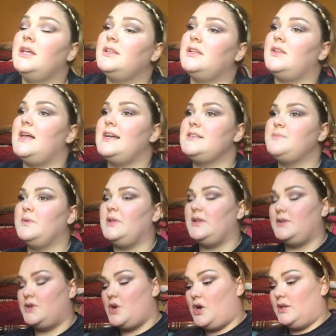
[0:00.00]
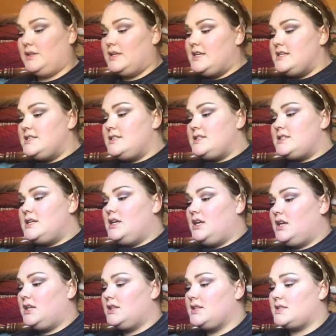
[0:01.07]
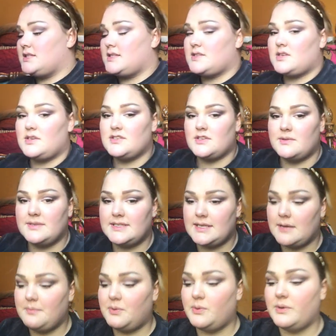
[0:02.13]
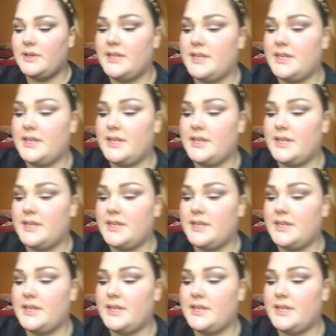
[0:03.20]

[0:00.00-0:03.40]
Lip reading: The last but not least, this is also a sample.